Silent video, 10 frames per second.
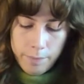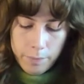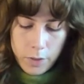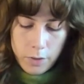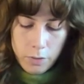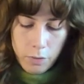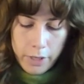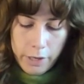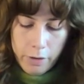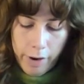This is a
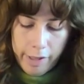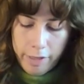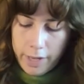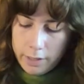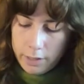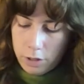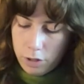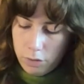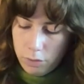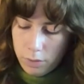really great thing to
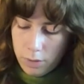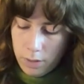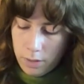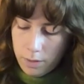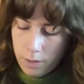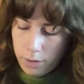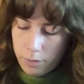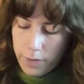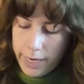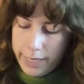do on a
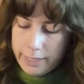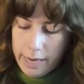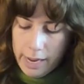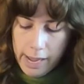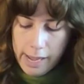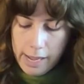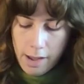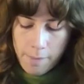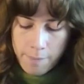rainy day,